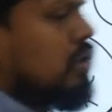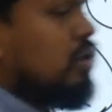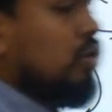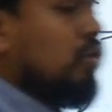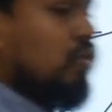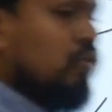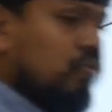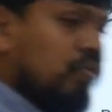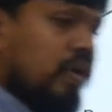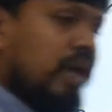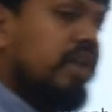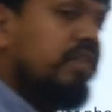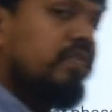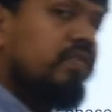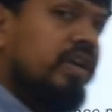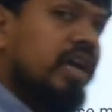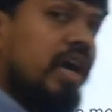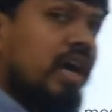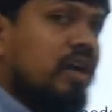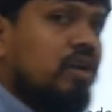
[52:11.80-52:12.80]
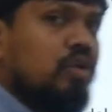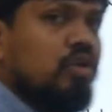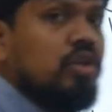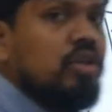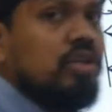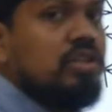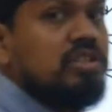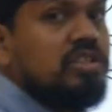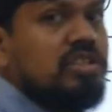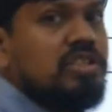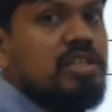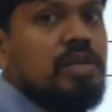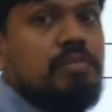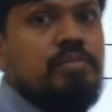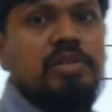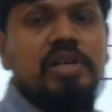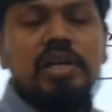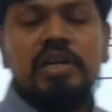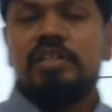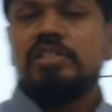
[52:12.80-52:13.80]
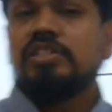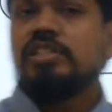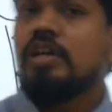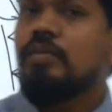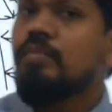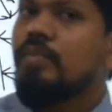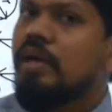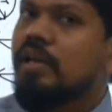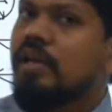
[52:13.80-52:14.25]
why we are doing GMD and GMR